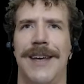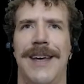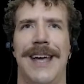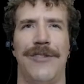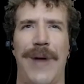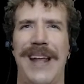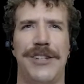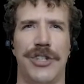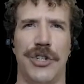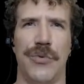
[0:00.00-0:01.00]
And
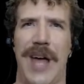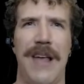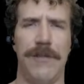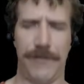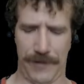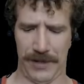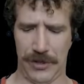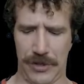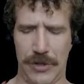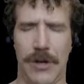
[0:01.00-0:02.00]
rescue
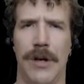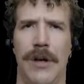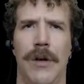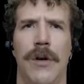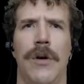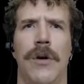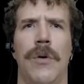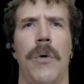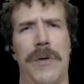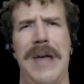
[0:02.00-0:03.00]
Elvis?
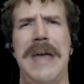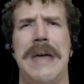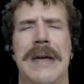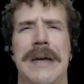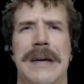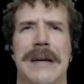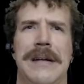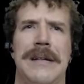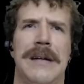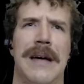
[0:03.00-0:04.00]
Okay,
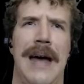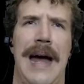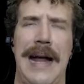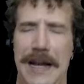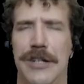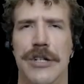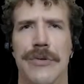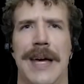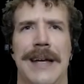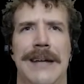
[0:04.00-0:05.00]
I can do
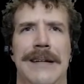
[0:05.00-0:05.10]
that.